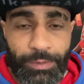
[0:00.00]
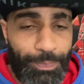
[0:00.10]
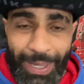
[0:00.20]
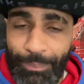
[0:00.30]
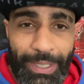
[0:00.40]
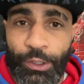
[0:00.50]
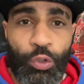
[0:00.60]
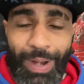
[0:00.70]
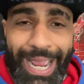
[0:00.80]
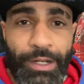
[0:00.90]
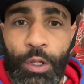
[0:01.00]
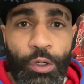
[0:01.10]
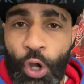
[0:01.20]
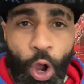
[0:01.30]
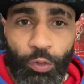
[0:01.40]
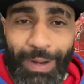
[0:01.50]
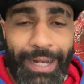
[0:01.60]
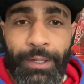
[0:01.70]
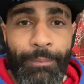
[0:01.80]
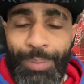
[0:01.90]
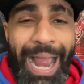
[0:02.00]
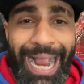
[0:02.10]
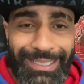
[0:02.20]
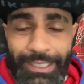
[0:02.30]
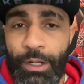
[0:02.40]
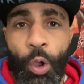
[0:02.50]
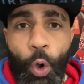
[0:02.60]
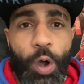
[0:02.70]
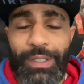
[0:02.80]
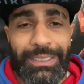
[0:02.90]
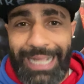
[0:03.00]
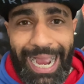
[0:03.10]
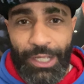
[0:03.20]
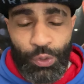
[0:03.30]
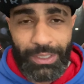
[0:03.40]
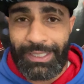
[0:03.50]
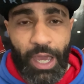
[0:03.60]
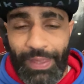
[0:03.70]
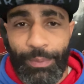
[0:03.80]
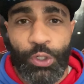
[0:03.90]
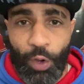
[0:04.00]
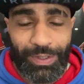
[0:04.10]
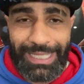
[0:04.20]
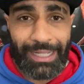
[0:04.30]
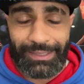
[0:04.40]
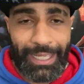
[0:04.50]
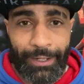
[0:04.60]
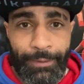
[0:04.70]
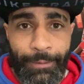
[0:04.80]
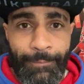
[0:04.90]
Pippen, Grant, Cartwright, Paxson, all these guys, you could tell they were nervous out there.